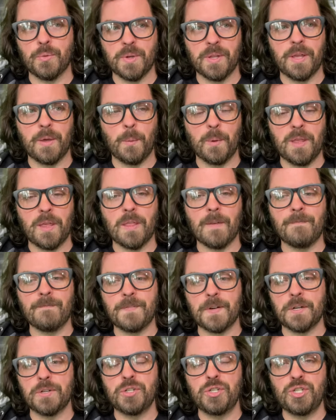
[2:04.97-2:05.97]
really, within the
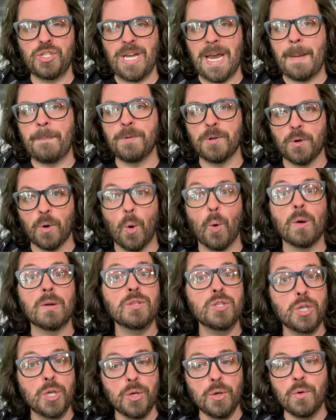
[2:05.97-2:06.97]
first chapter or
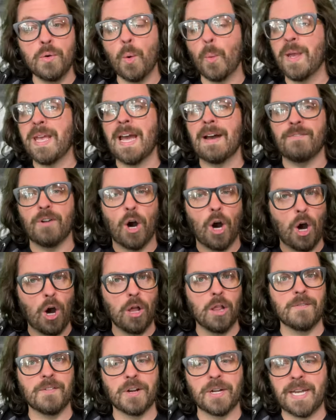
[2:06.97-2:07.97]
two, we have
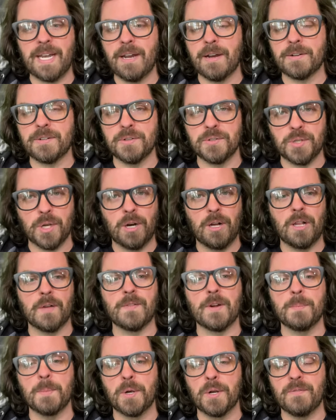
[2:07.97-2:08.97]
all of our characters, all
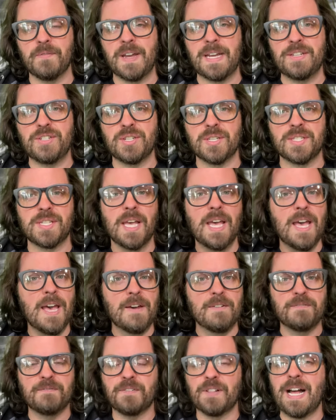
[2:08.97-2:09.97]
of our motivations,
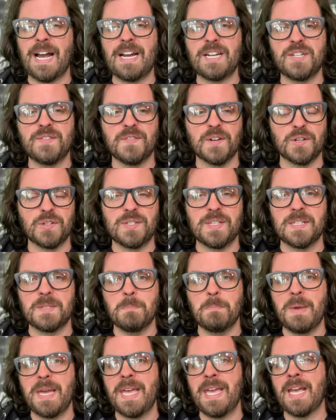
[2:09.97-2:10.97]
Flash versus
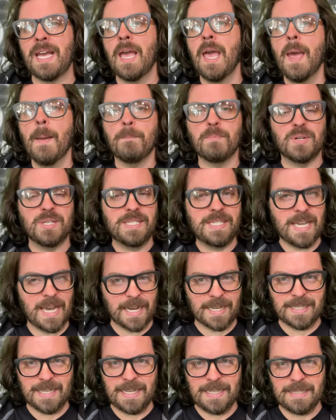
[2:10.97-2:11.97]
Ming,
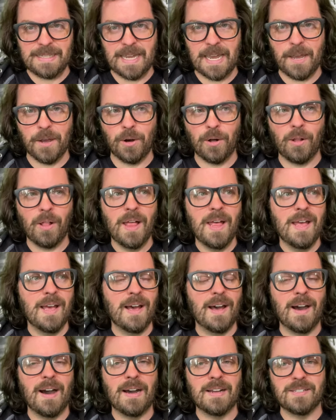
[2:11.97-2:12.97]
protecting Dale.
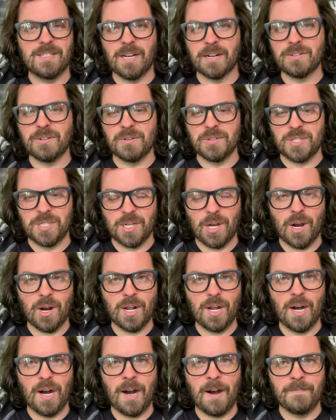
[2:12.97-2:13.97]
Dr.
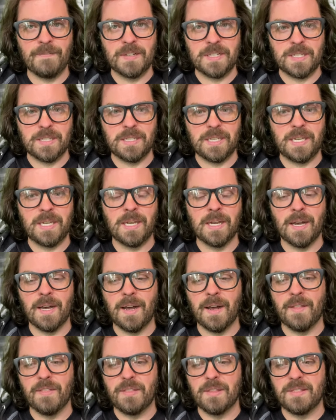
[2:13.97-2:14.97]
Zarkov is
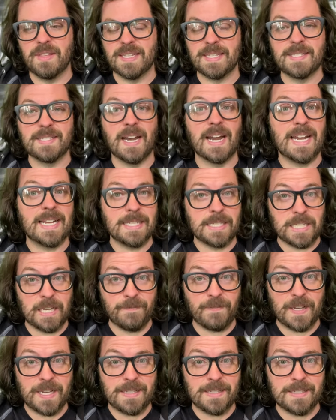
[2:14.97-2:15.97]
the
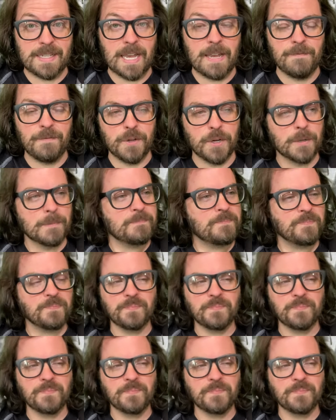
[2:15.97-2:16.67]
scientific savior.